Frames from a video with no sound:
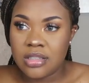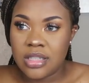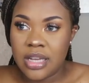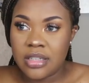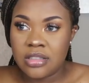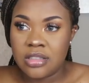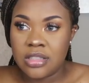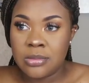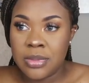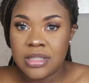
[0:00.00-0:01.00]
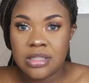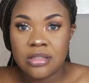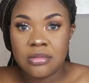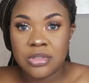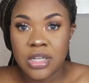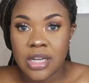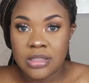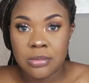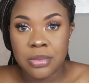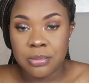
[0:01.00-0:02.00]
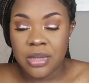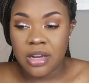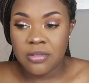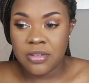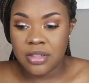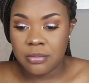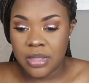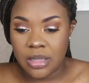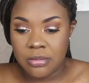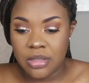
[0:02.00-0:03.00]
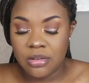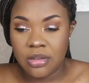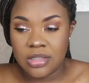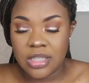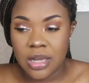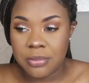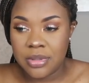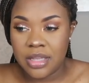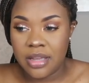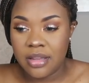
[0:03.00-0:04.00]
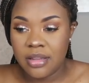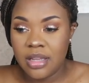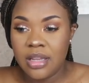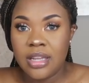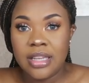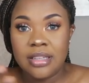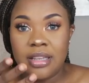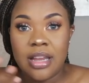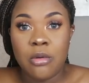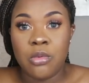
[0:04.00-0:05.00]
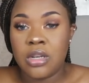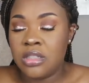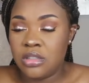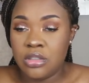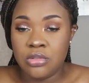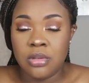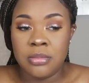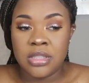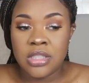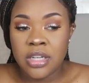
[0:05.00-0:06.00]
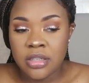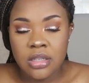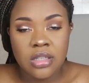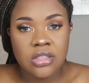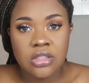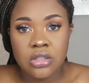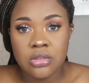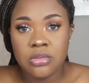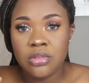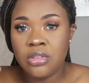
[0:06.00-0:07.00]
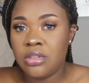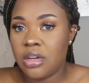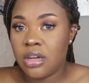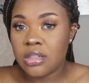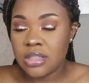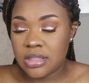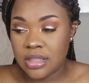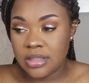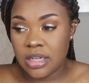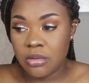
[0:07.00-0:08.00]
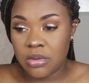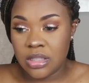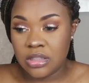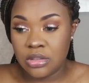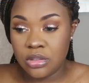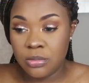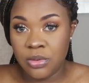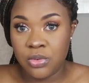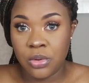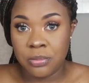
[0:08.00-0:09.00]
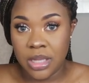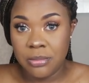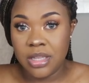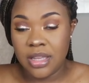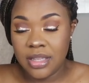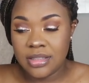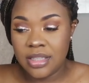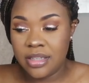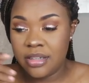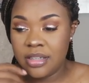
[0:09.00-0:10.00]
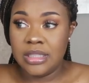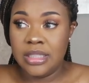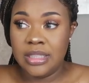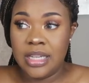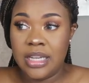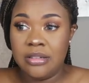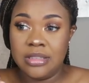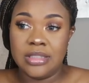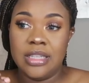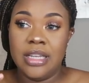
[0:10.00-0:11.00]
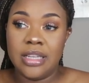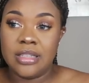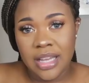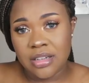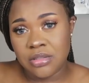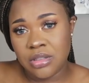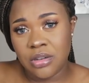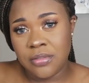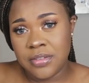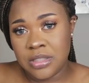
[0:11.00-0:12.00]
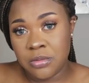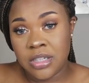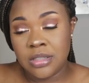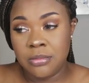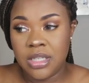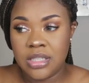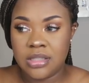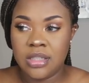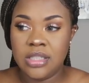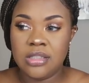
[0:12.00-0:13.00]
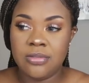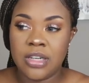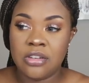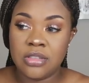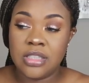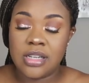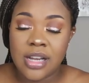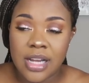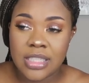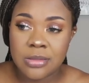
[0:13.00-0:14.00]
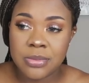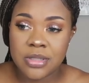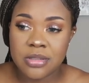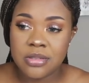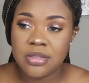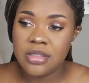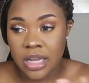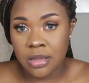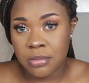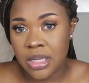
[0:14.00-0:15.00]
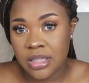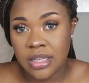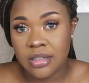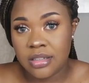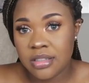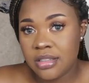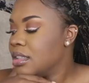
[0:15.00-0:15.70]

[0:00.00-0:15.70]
this extra expenses of trying to prepare for the baby on top of that. And then I wanted to do a maternity shoot, you know, all these things that I wanted to do before baby gets here. And now it's like, I don't know if it's worth it, because at least if I go to the hospital, I can pay later.